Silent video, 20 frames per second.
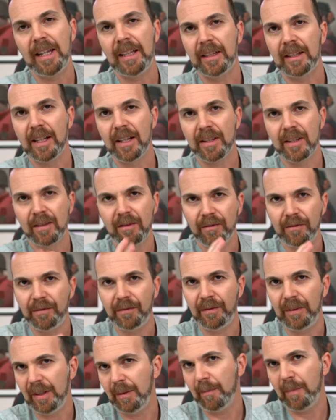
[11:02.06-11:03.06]
It doesn't
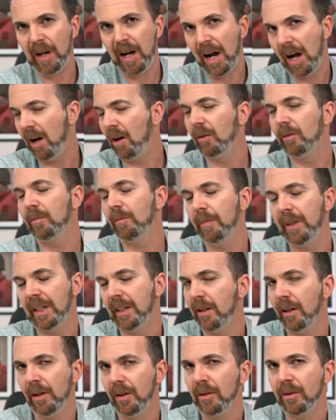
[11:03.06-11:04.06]
flip out
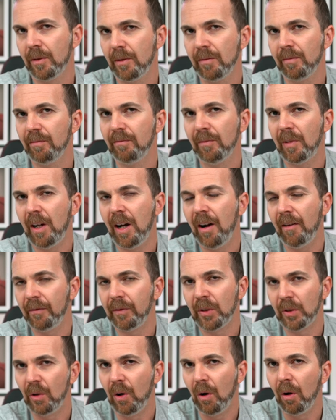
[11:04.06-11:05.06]
because,
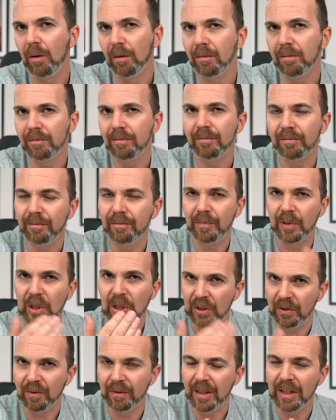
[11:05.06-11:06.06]
after all,
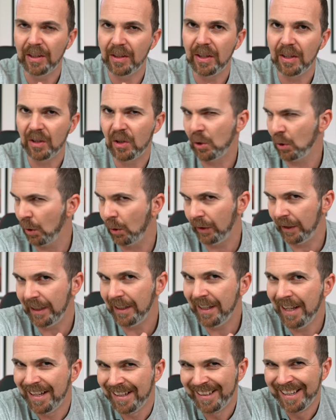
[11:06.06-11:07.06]
this is
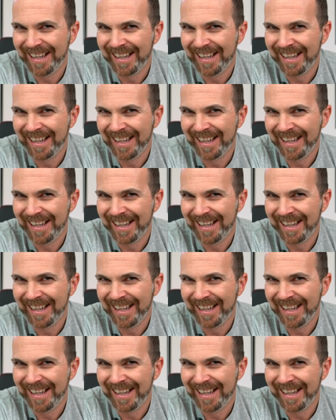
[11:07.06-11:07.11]
Sony.